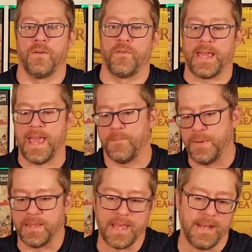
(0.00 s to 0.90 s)
I can't
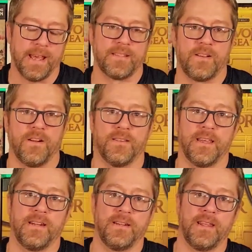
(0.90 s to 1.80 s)
beat that next card
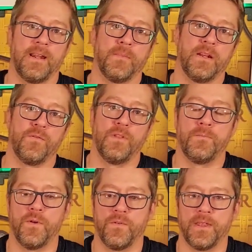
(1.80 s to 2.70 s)
that I'm going to
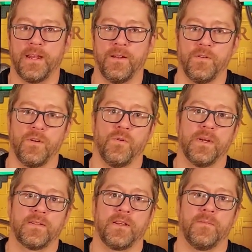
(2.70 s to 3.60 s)
flip over, that I don't know
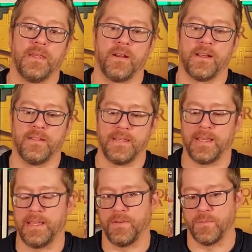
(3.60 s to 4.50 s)
what's going to be there, I could
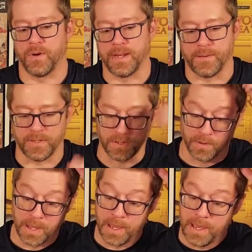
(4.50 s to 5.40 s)
take even more damage.
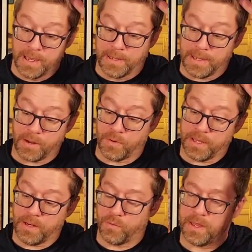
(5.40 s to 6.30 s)
So yeah,
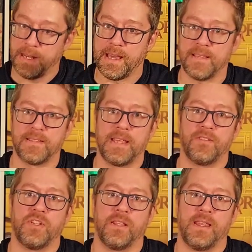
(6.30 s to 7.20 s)
really, really nice
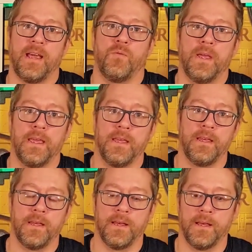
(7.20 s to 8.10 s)
tension that way.
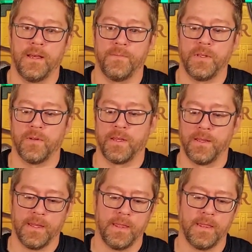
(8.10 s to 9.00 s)

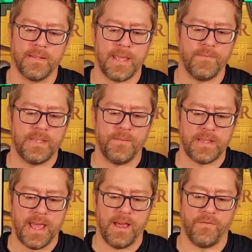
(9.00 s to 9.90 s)
This game seems
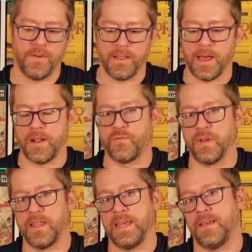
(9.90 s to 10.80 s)
to have a lot of
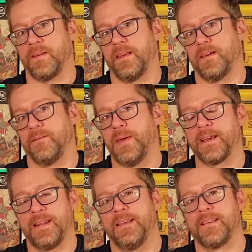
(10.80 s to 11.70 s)
really
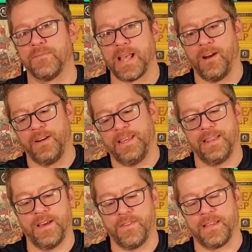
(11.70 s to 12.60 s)
mechanisms I really
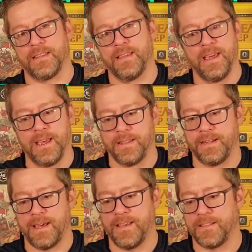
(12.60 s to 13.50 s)
love, like the
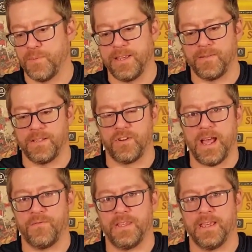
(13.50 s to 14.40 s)
dice placement,
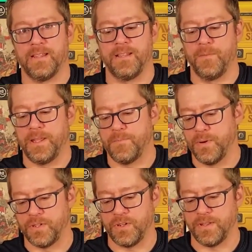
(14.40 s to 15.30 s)
drafting, a little bit of
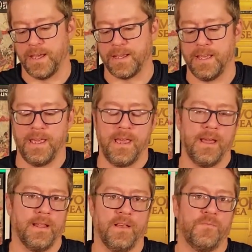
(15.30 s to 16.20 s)
push your luck.
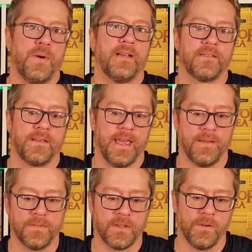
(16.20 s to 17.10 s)
I love puzzle
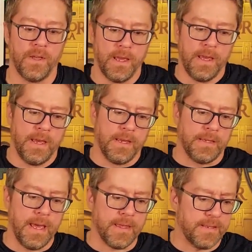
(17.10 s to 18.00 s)
games, so
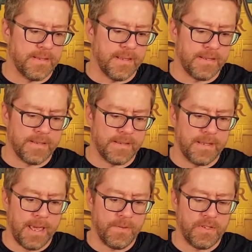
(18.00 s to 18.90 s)
yeah, this
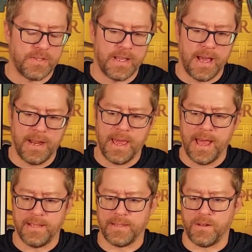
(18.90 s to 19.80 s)
game just kind of
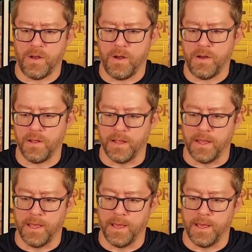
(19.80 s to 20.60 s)
has it all.